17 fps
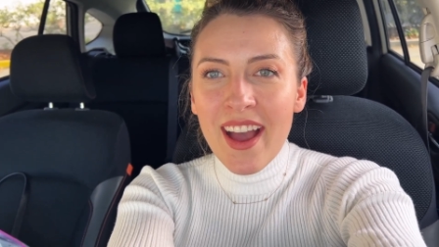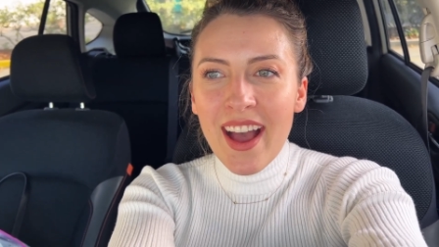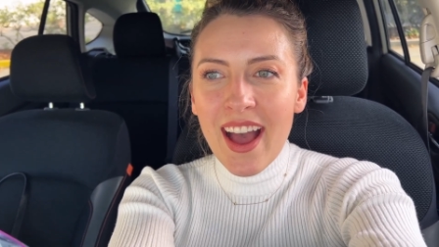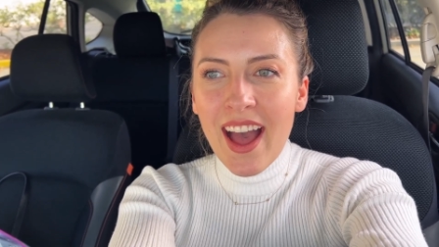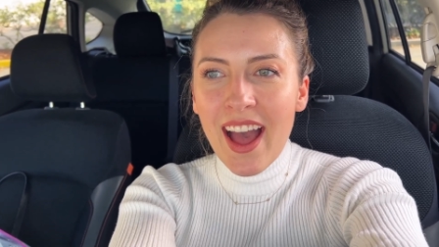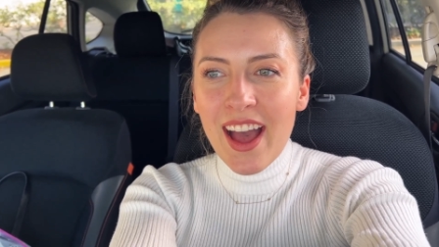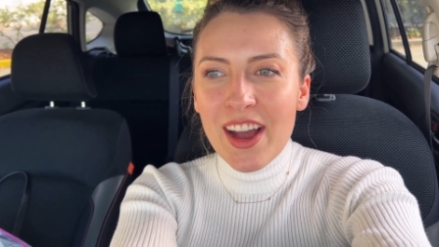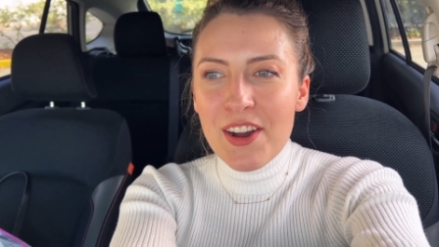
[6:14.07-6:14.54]

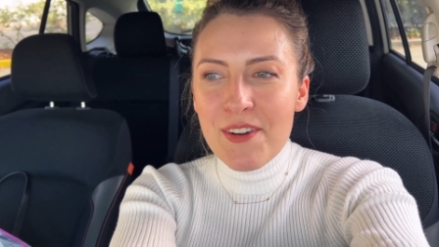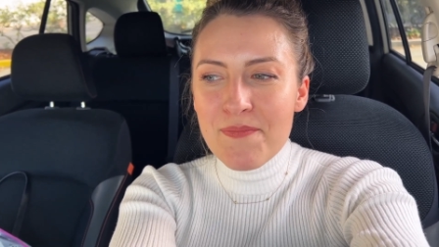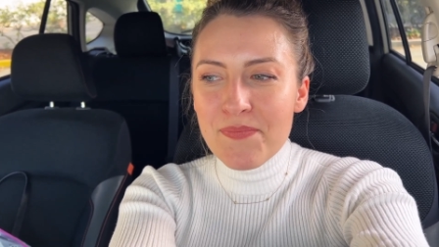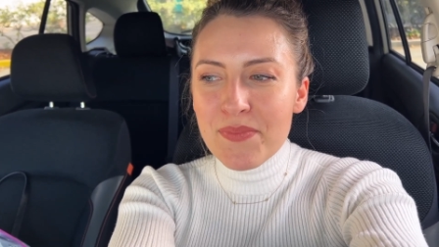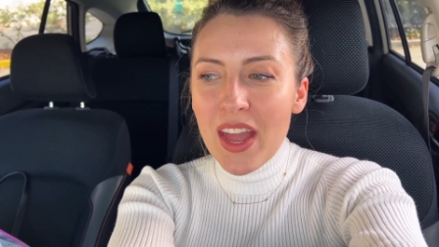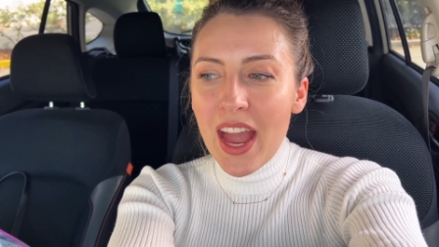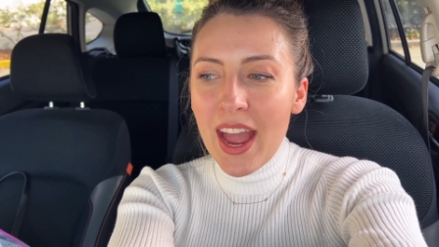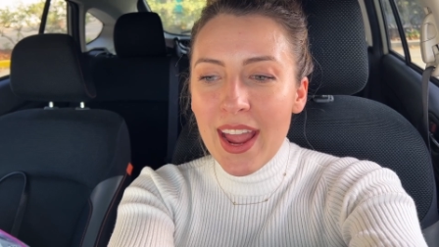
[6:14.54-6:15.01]

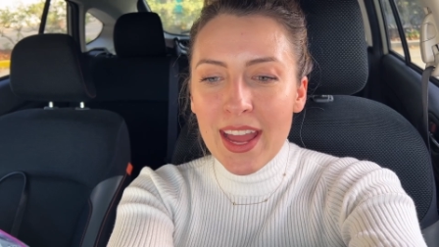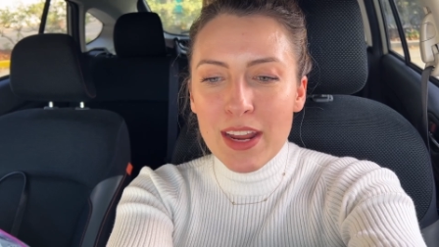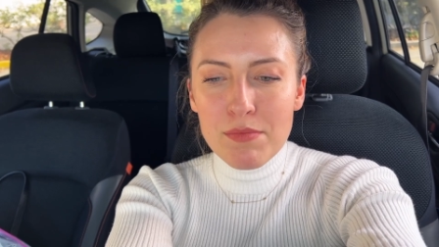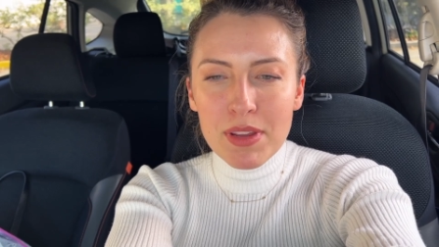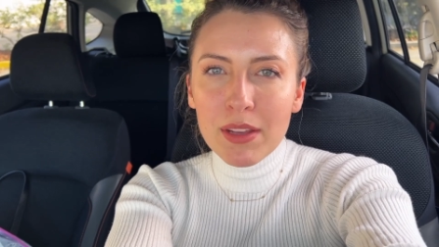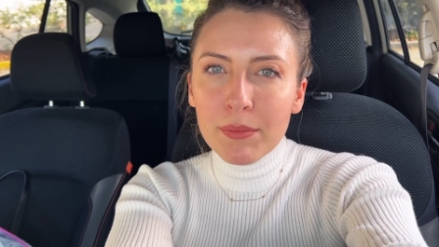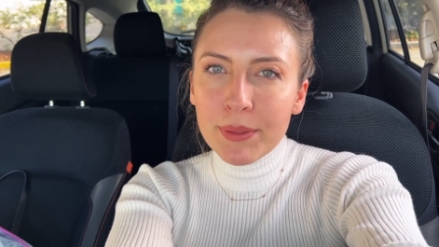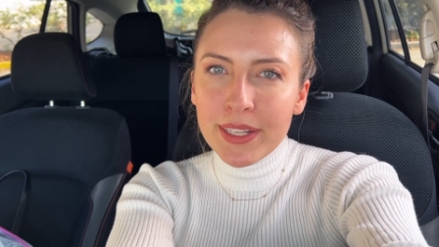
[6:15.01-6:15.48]
Um, I had
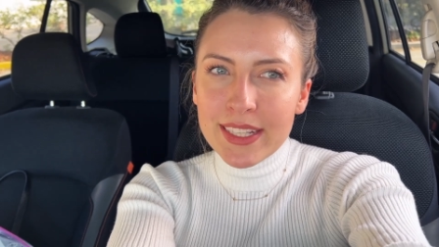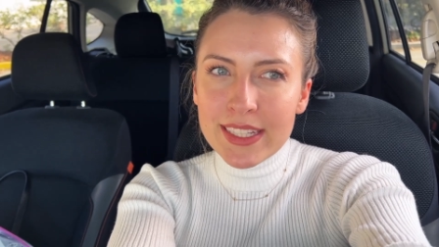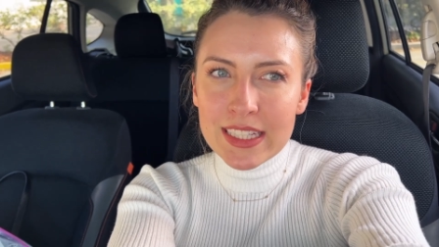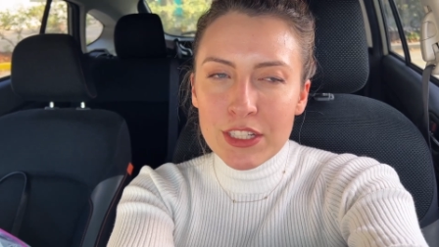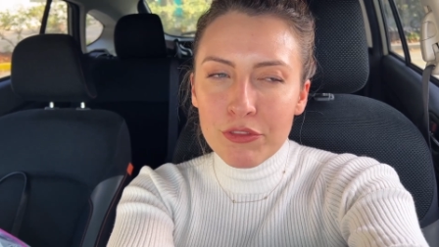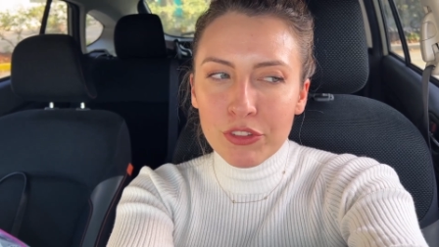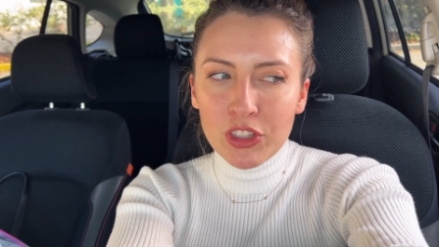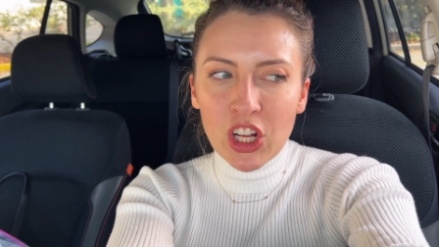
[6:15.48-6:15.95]
big
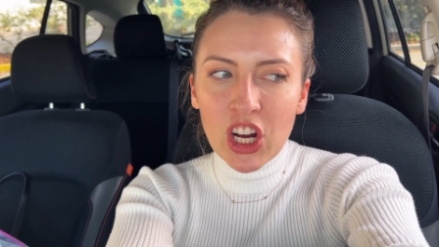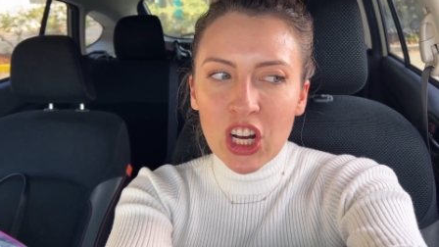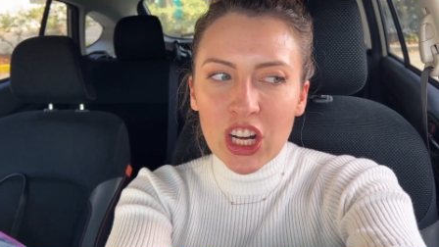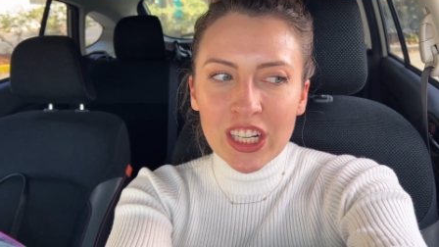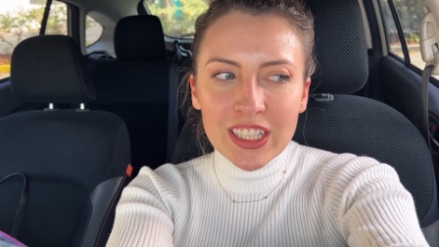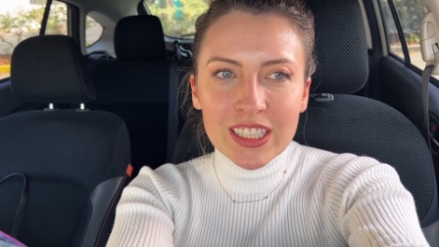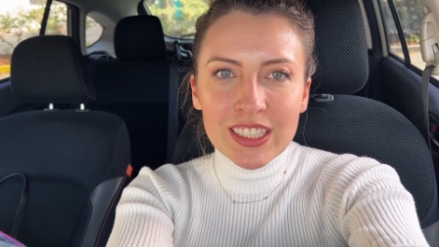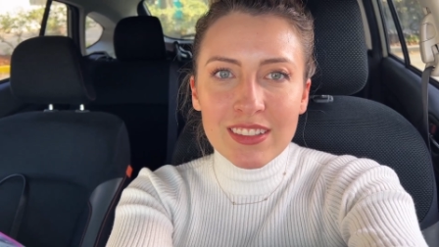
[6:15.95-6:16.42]
plans to
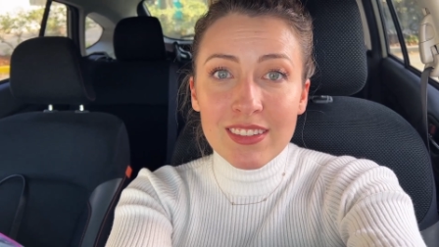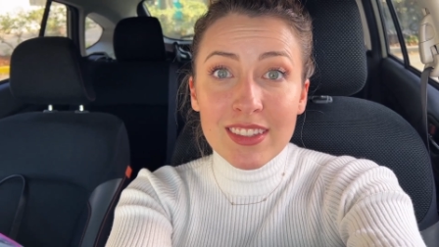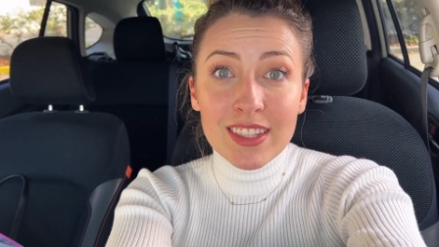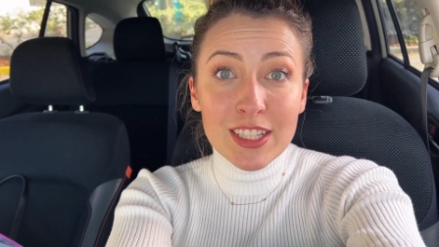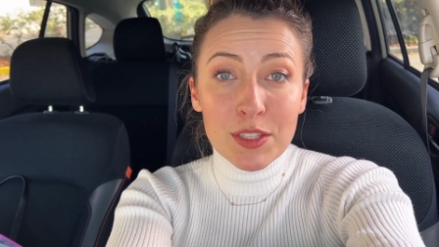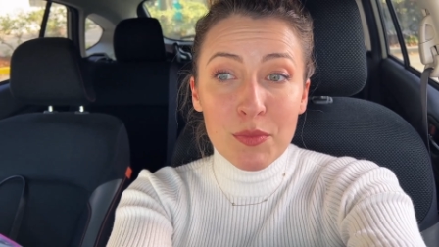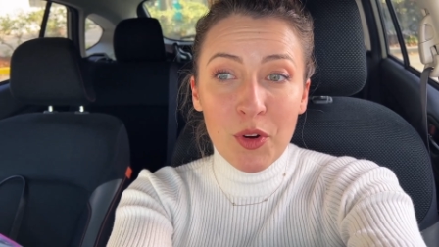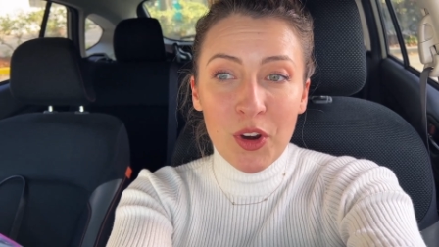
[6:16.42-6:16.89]
vlog
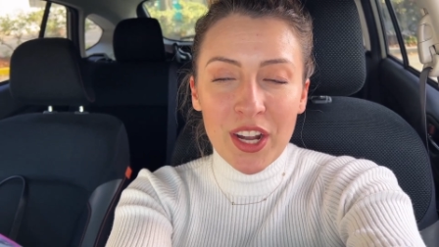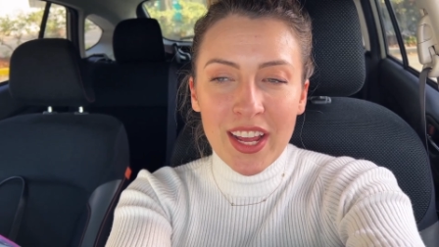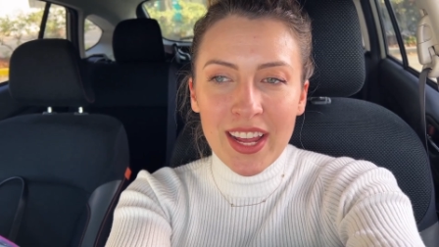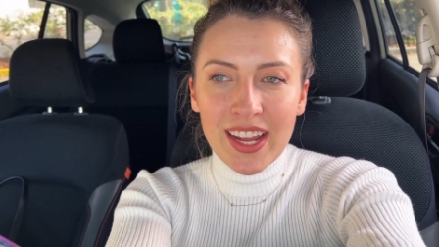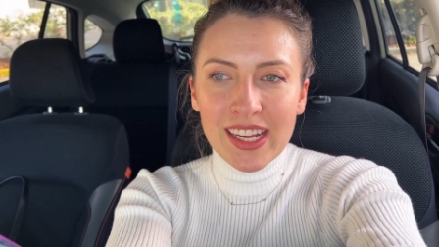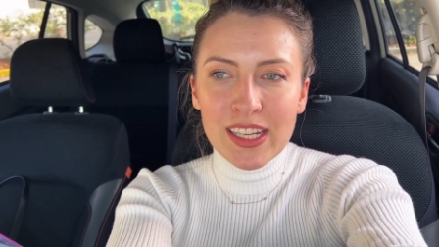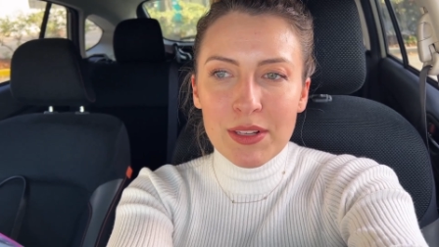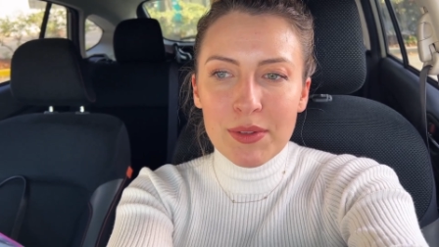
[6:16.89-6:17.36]
this
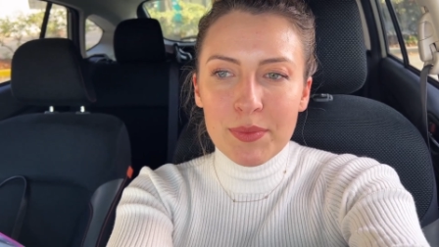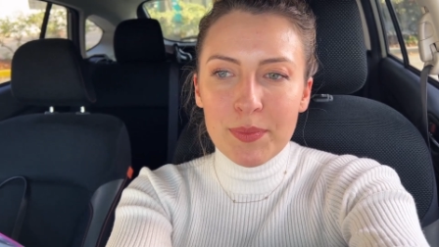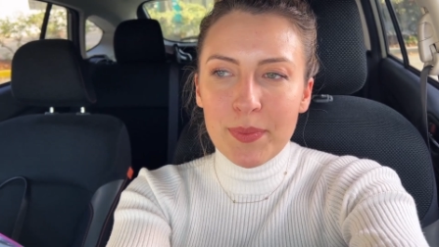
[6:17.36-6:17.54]
morning,